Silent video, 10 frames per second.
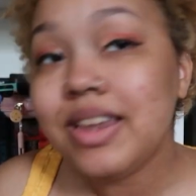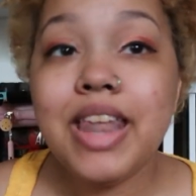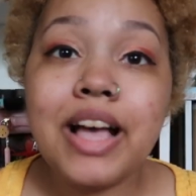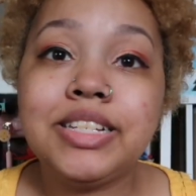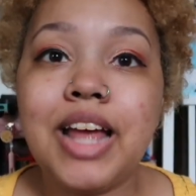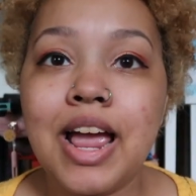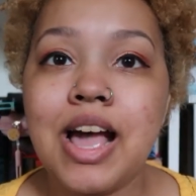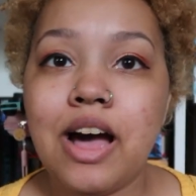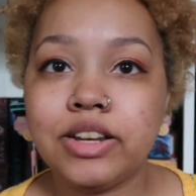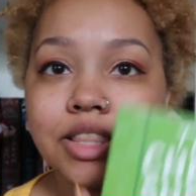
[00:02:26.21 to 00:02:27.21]
Next I
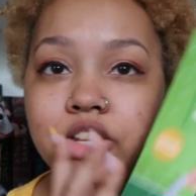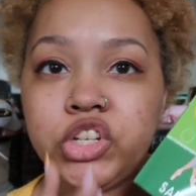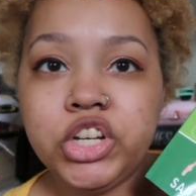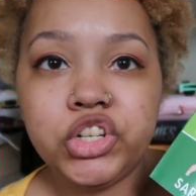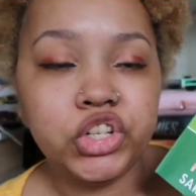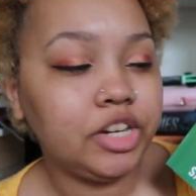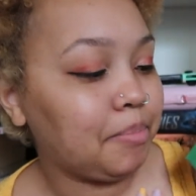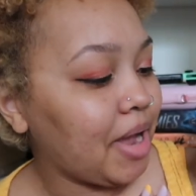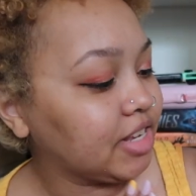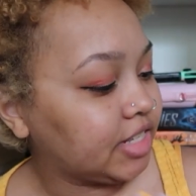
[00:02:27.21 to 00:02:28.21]
got The Cheat Sheet
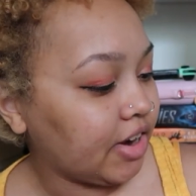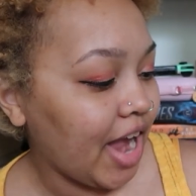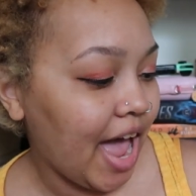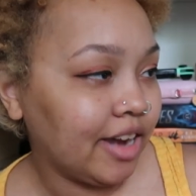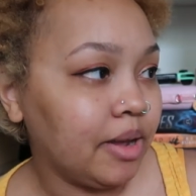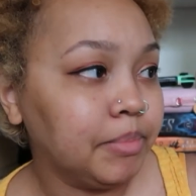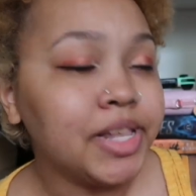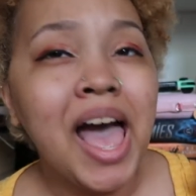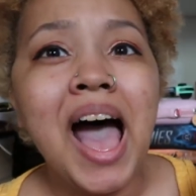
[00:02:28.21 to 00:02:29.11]
by Sarah Adams.